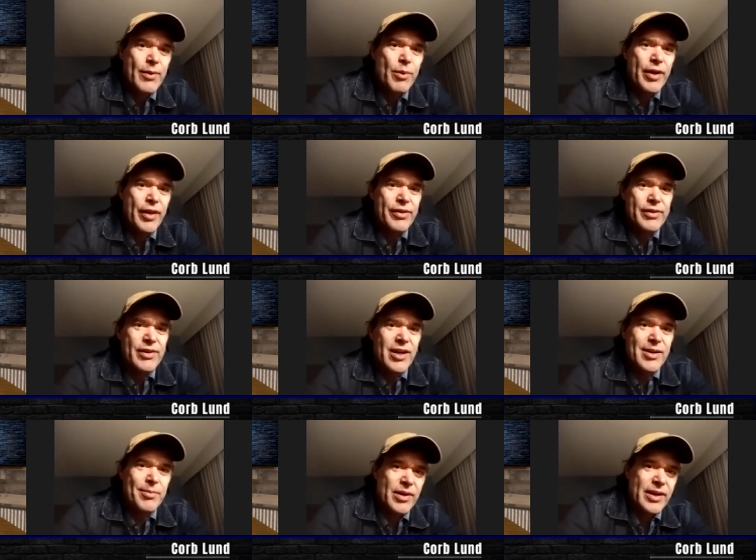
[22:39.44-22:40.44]
they want to
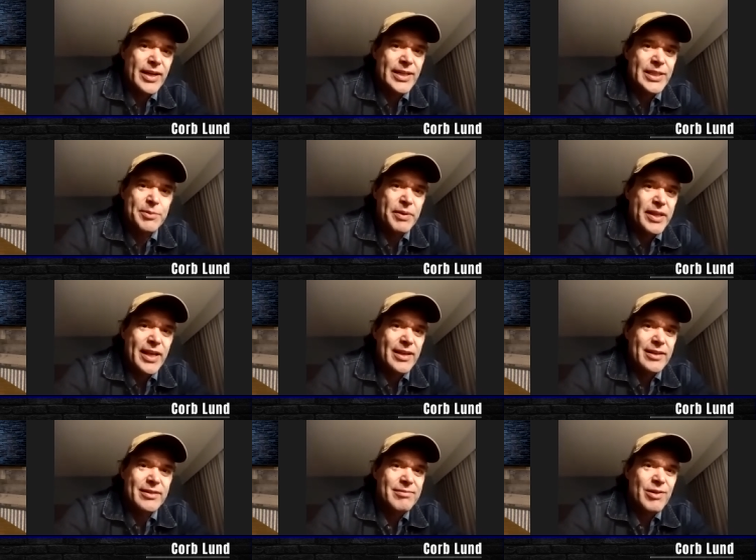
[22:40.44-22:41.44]
talk about guns, but
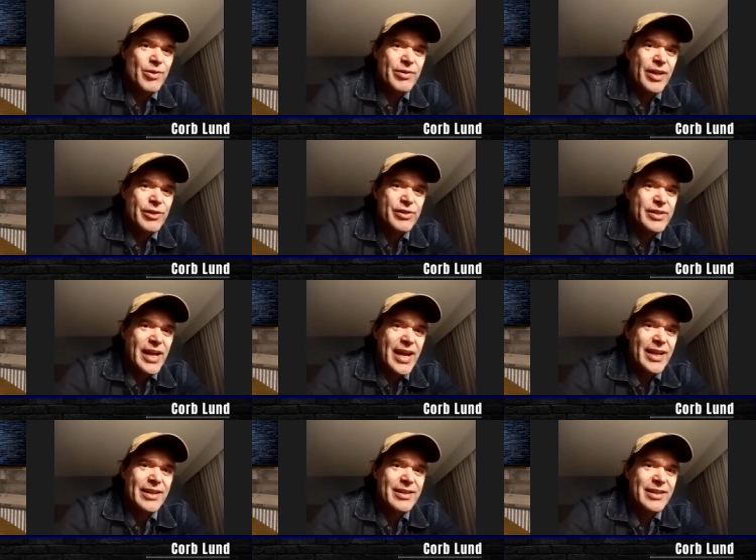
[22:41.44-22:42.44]
they don't
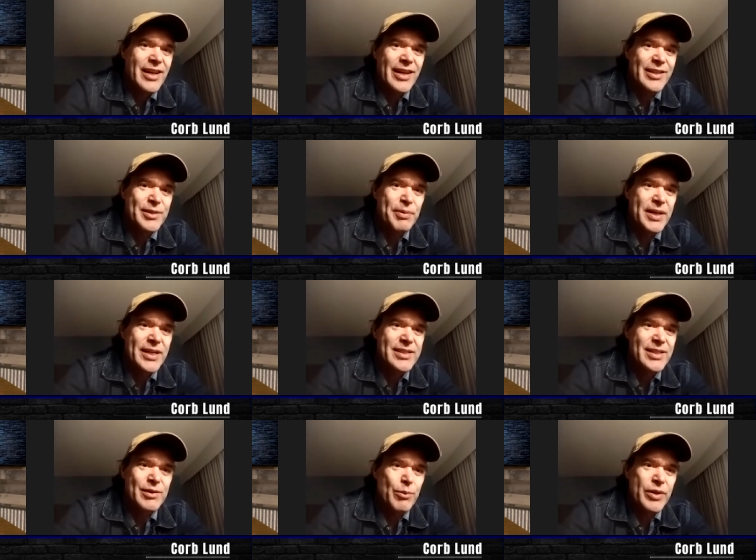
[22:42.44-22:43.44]
understand guns
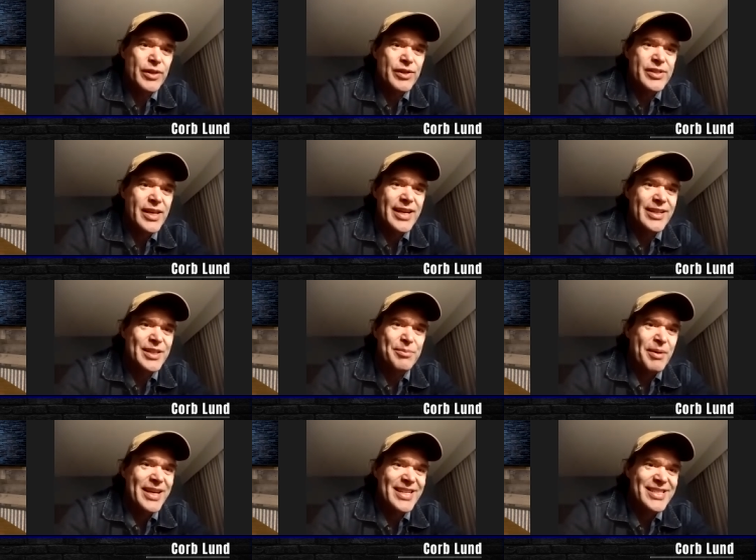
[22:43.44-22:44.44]
because the, what they're saying
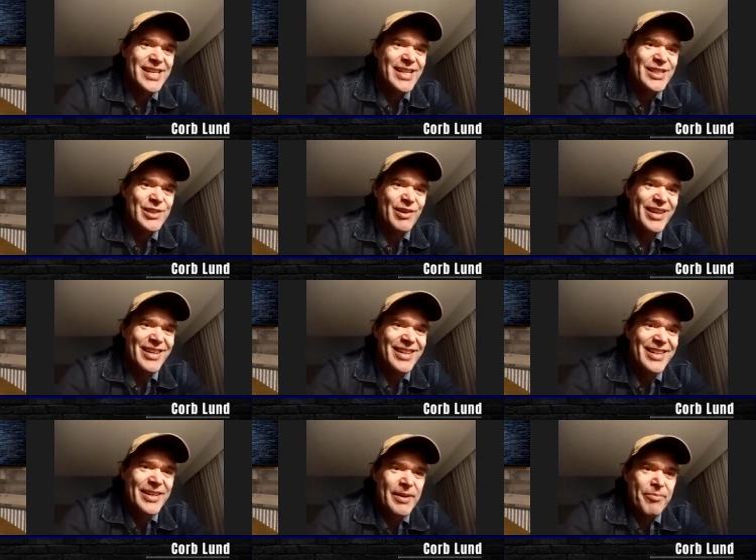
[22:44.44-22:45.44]
doesn't make any sense, right?